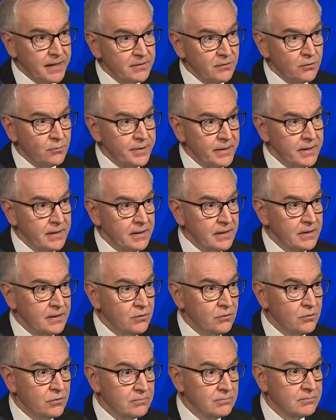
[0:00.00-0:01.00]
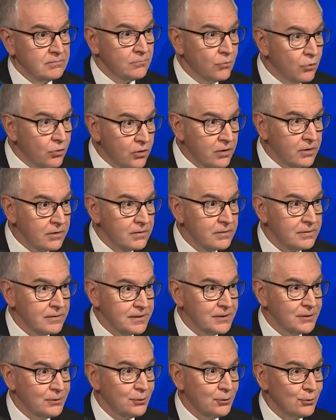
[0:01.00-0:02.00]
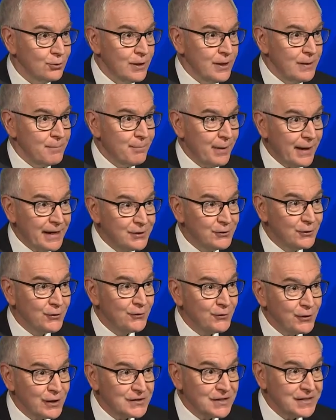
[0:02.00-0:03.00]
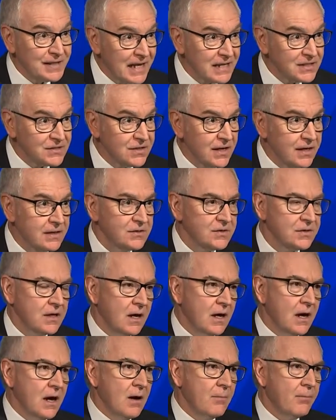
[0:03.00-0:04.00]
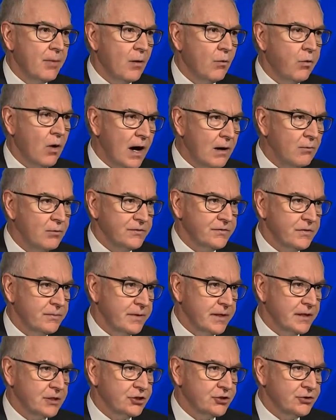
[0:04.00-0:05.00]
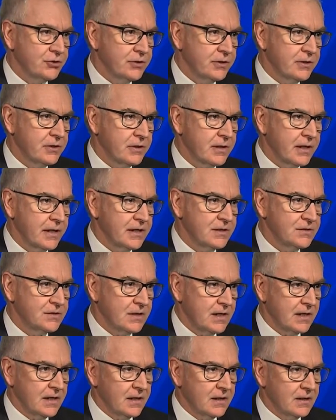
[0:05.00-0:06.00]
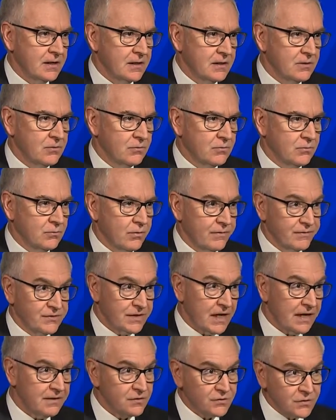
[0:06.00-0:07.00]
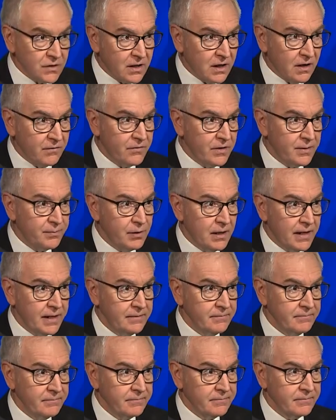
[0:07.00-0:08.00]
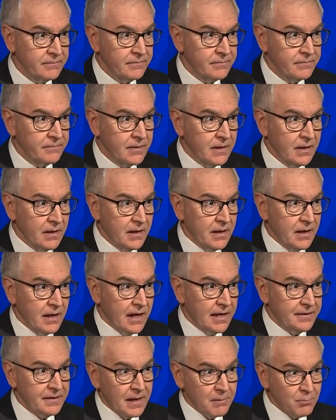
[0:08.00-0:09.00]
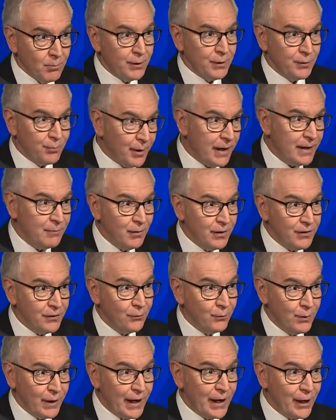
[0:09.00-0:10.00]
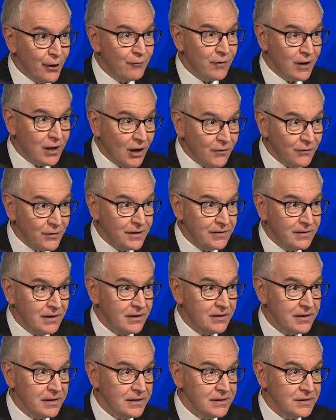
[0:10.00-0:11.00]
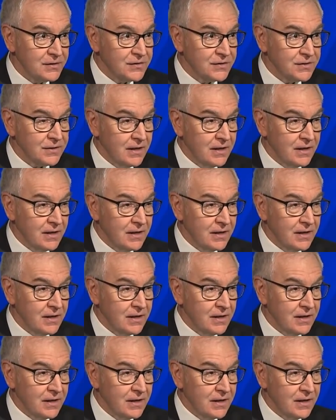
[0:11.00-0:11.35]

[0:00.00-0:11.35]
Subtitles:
there'll be more bad news for us in that sense. But what I want to make sure is that we've set this recovery plan, and that month by month we hit our recovery targets,